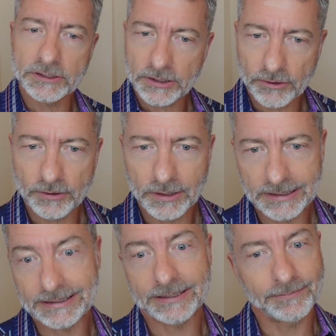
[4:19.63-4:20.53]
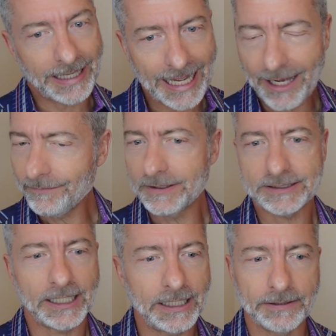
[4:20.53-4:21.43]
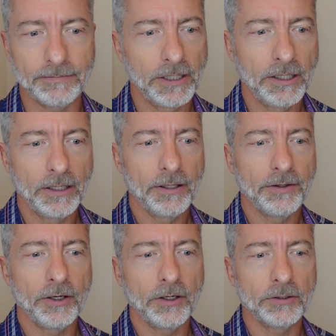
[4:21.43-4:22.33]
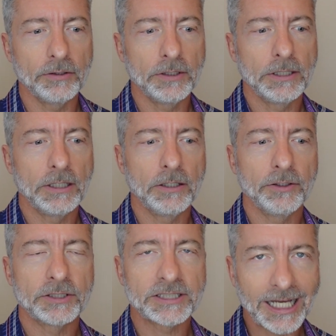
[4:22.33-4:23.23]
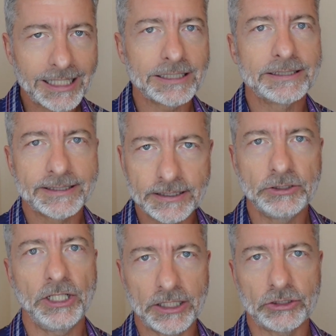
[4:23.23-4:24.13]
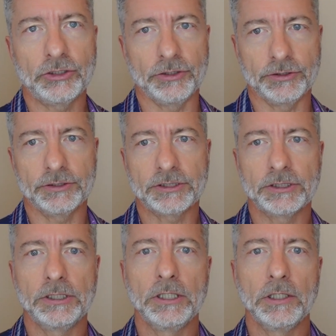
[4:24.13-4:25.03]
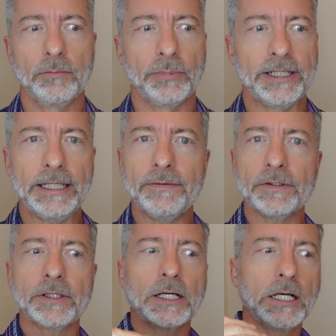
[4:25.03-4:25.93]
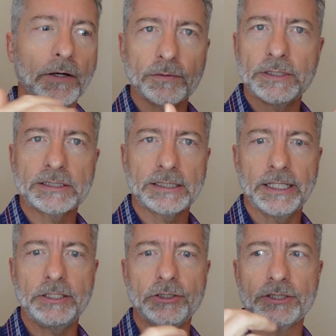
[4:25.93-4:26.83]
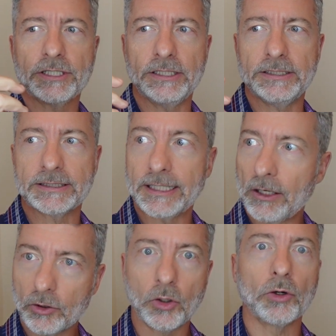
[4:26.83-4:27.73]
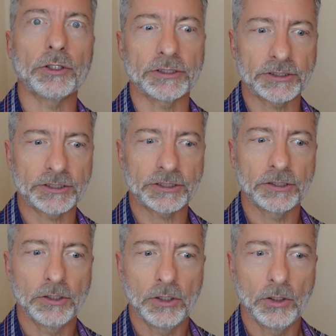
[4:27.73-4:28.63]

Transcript: are half the time, they're solid suggestions, but even the governmental agencies and our courts,